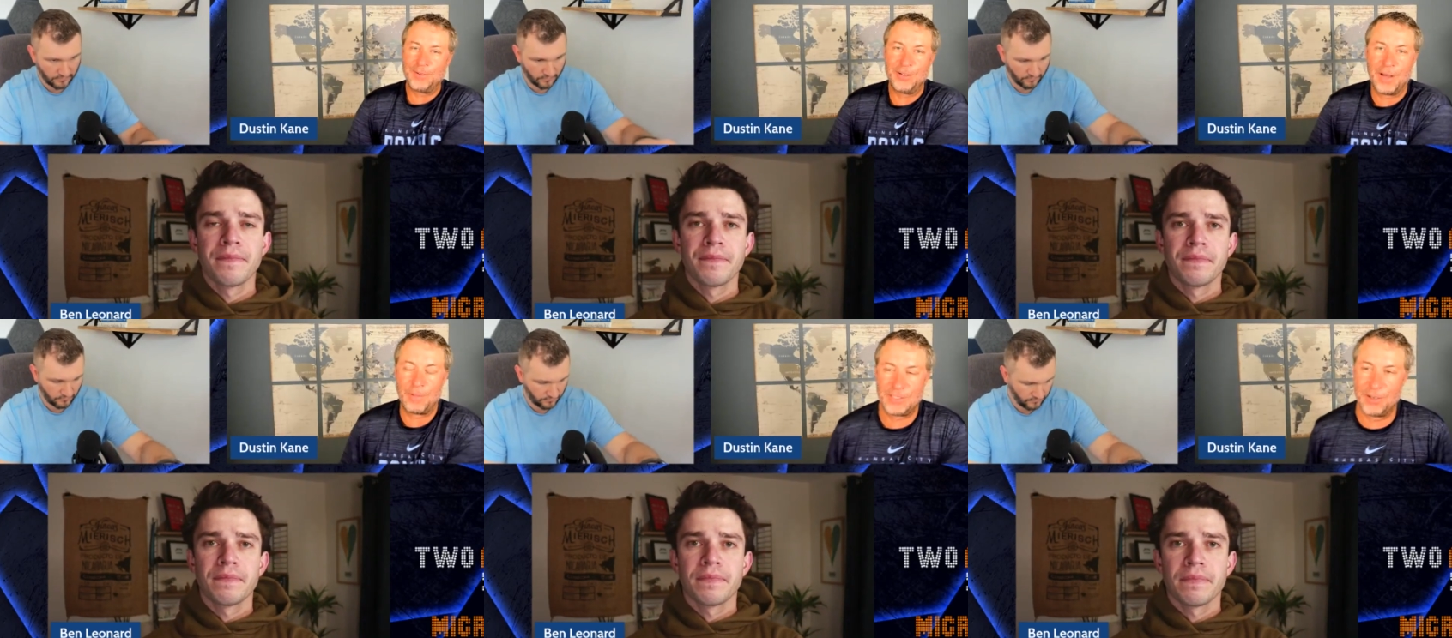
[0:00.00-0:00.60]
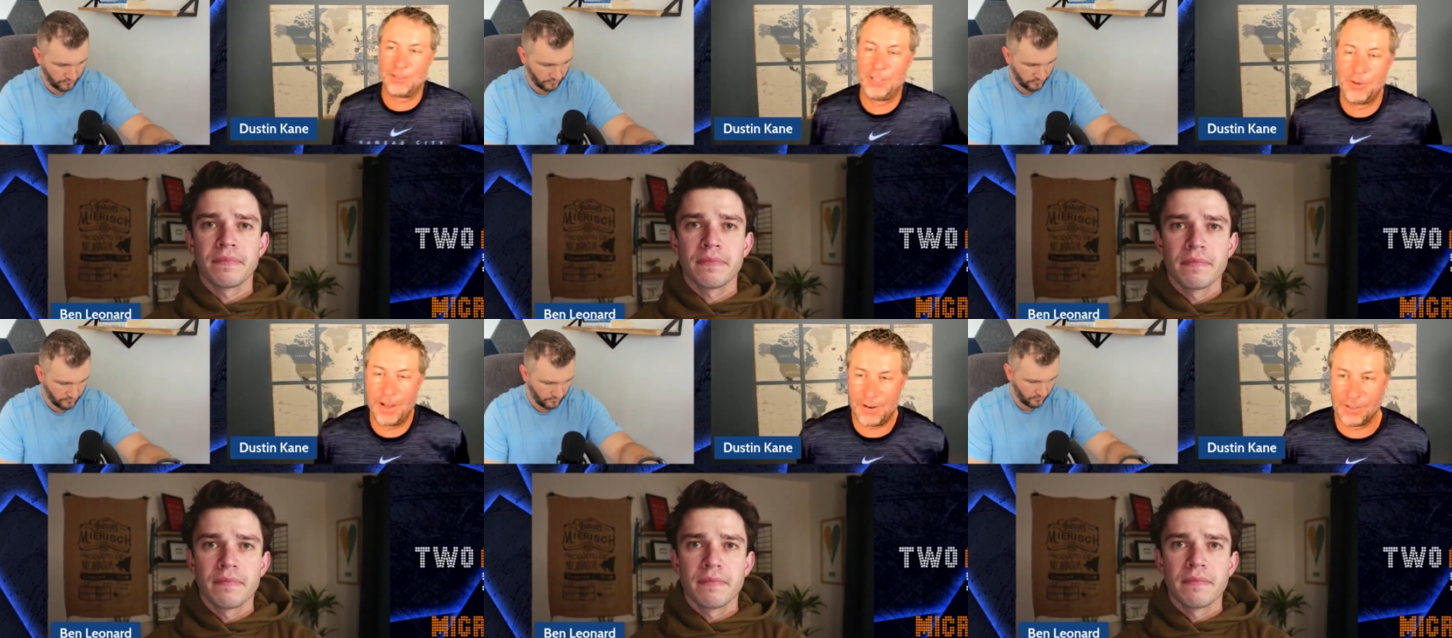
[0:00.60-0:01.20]
Speaker 1: to episode
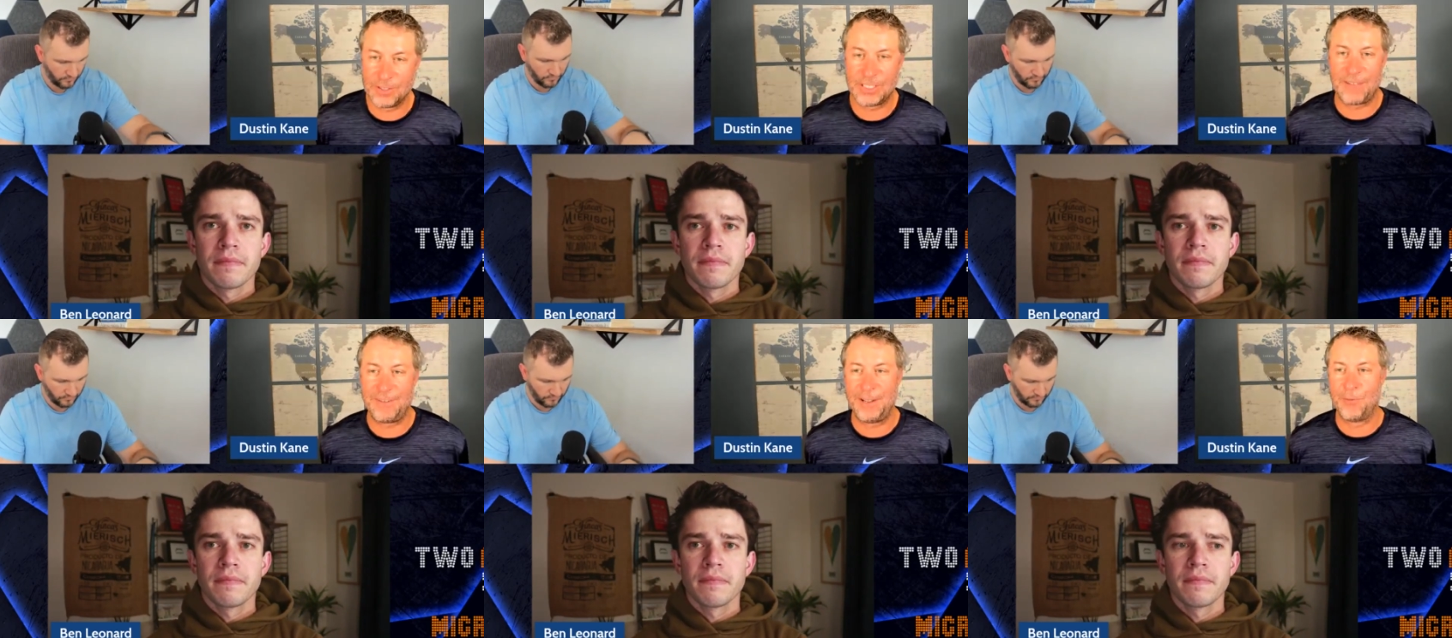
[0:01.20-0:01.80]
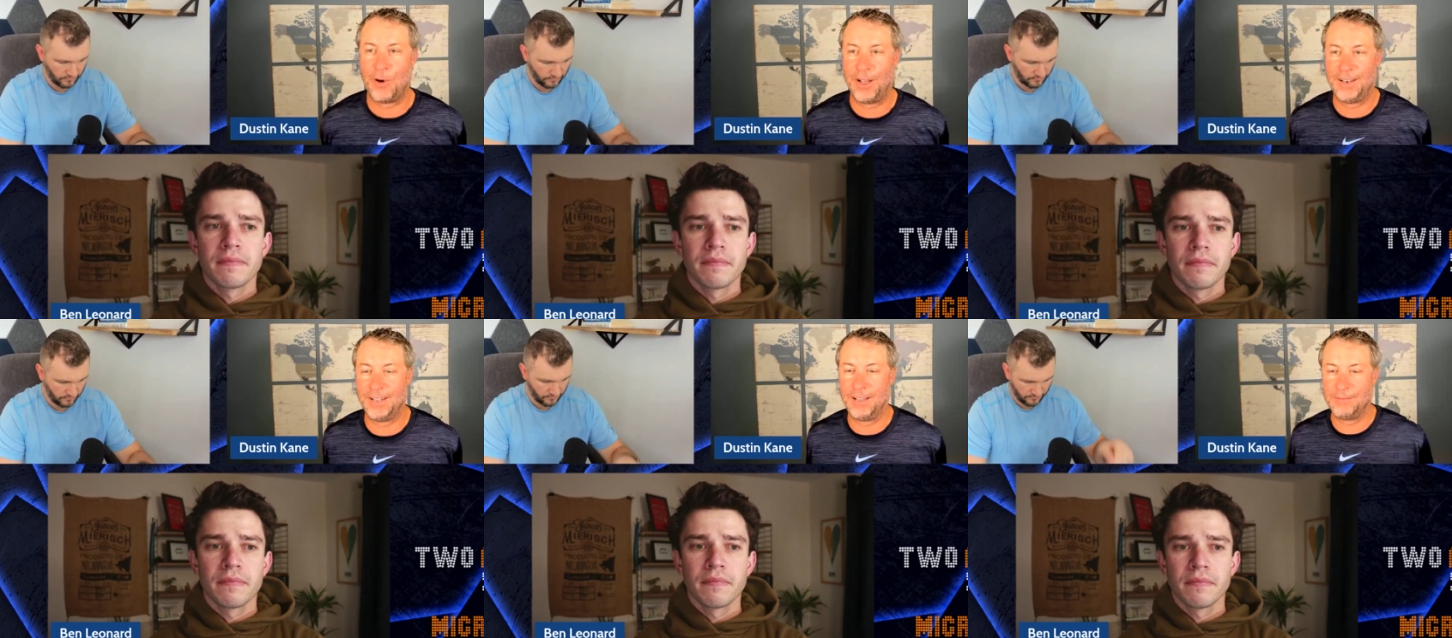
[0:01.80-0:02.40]

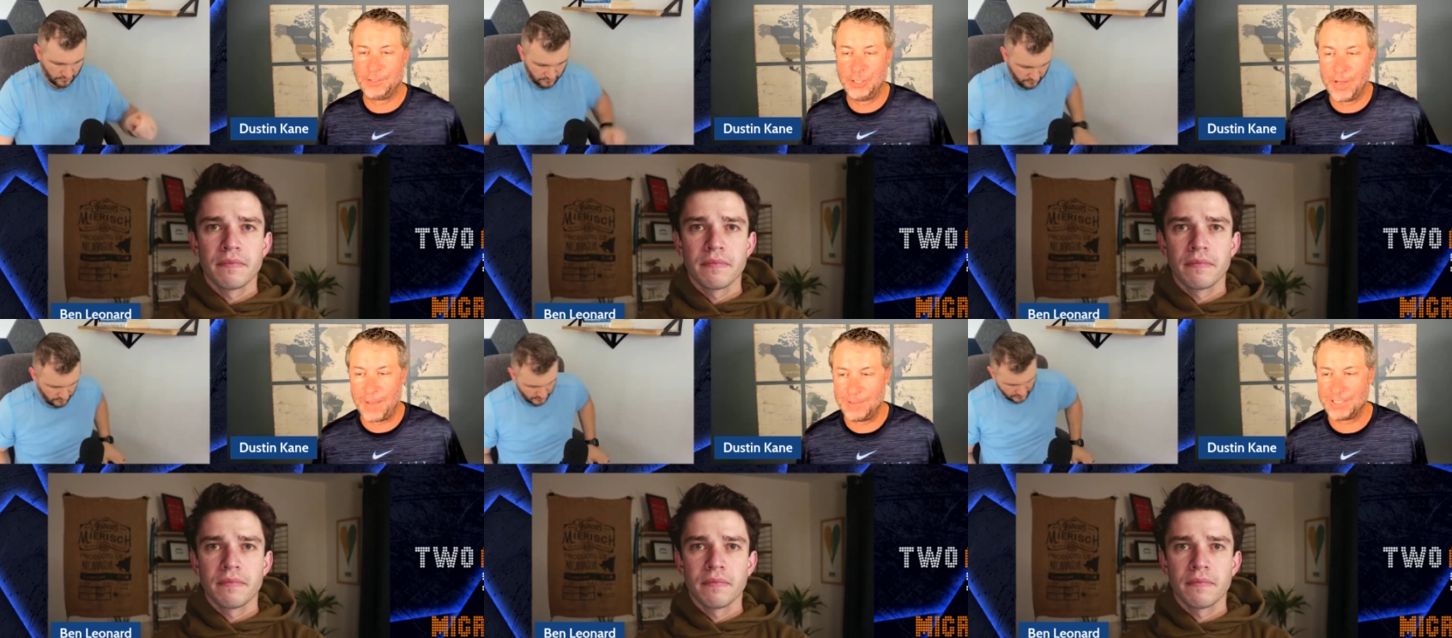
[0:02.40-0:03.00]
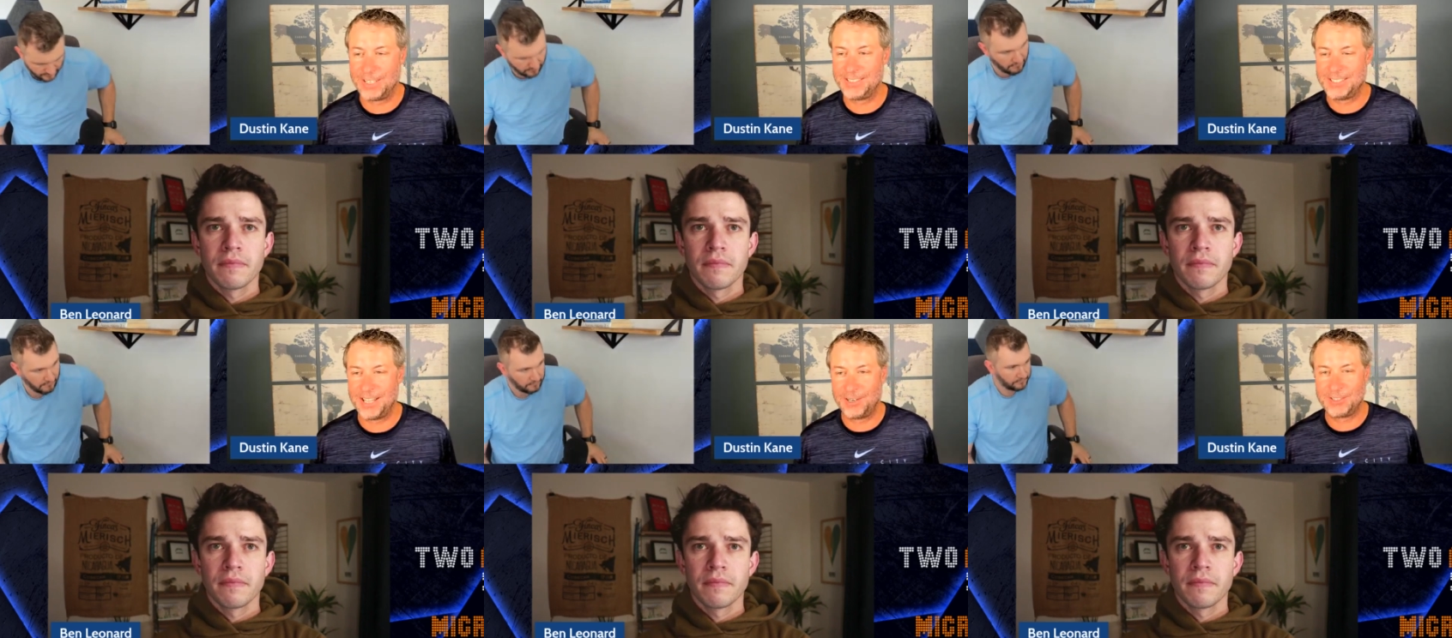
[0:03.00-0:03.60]
271 of Two Amazon
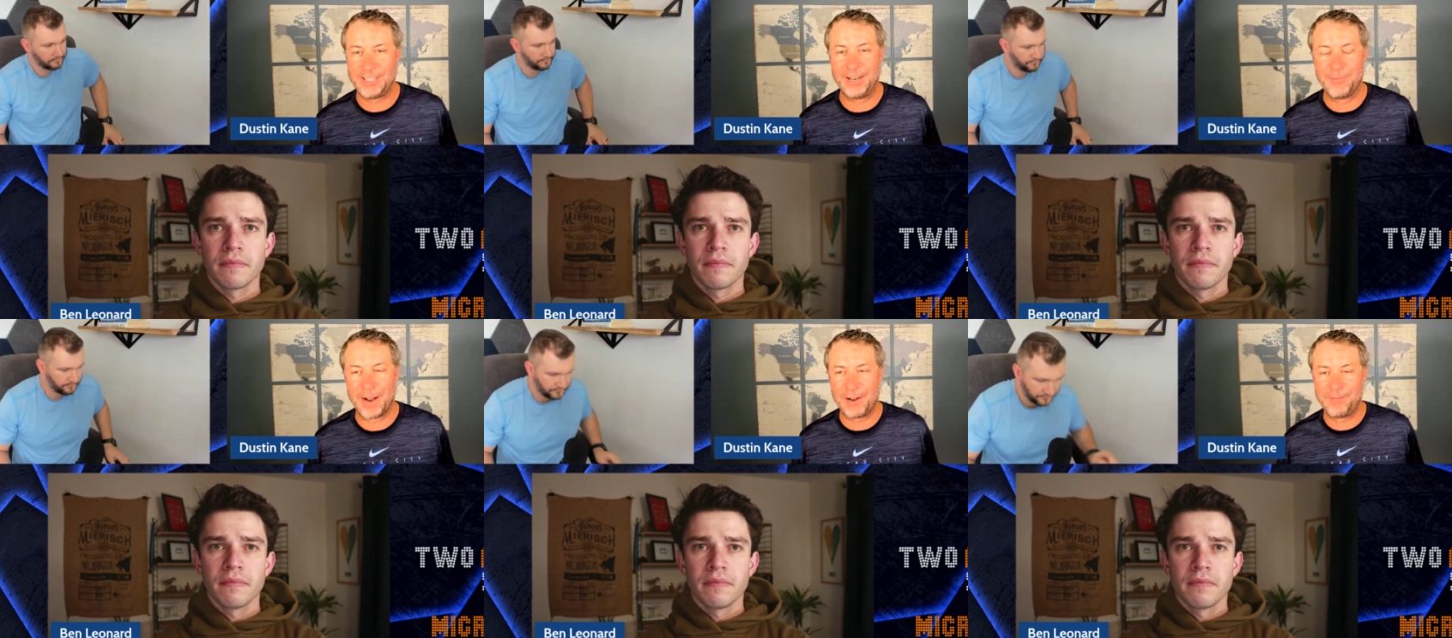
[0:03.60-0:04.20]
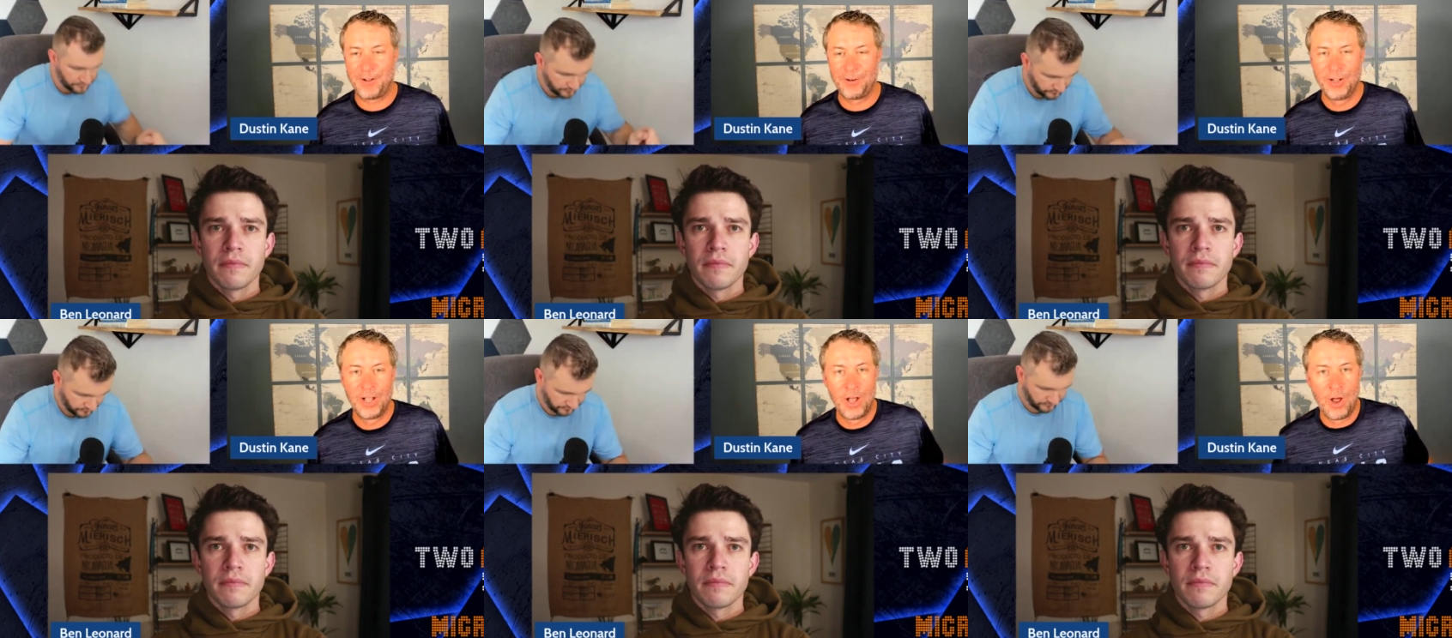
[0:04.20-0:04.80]
Sellers and a Microphone,